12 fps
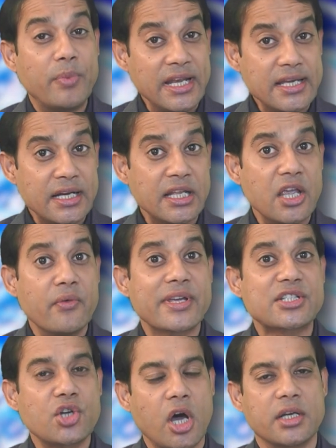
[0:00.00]
billion US
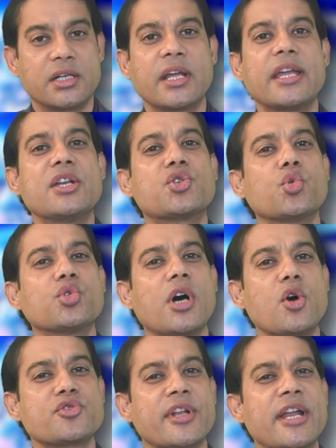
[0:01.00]
dollar in
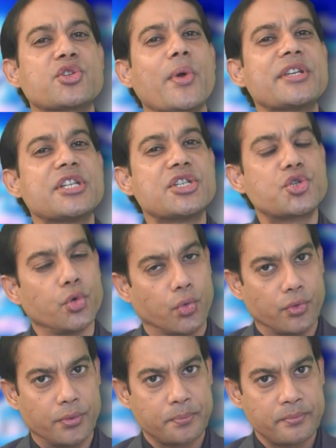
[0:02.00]
2022.